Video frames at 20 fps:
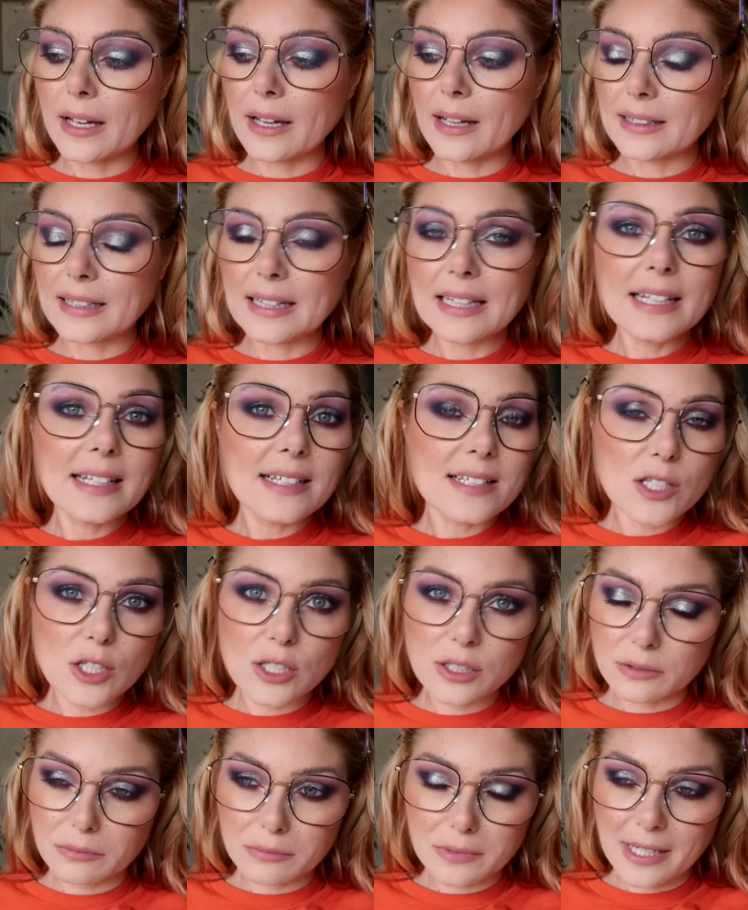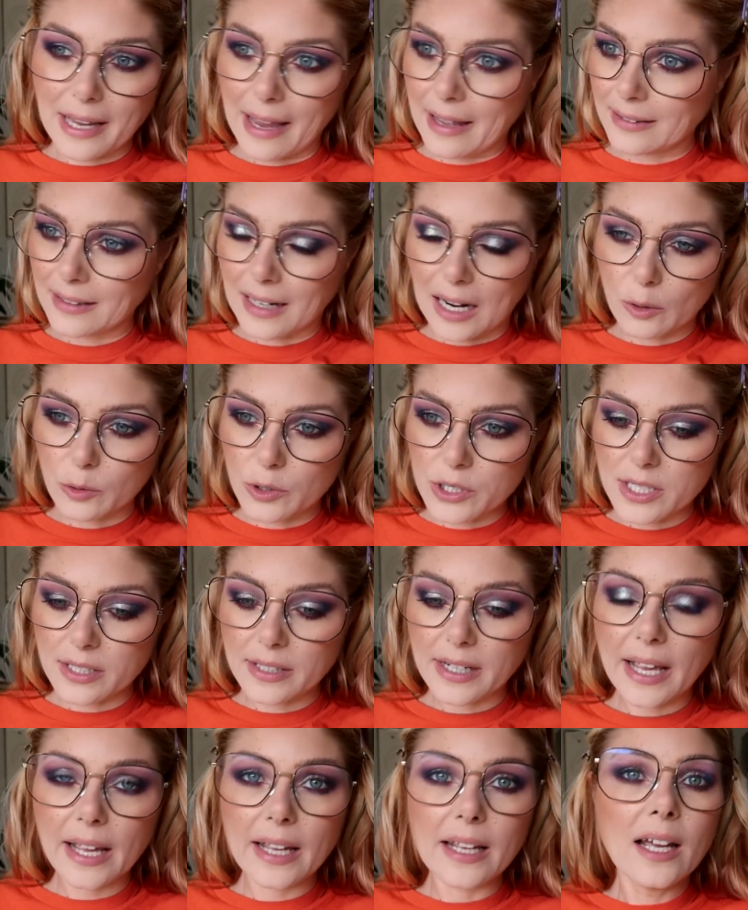at least 10 hours a
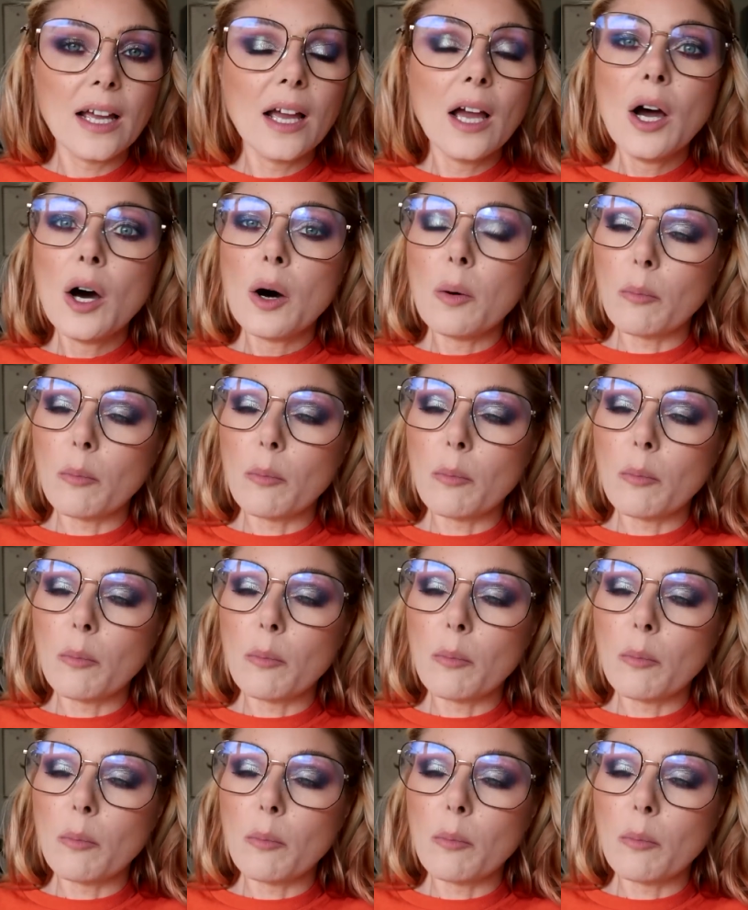day.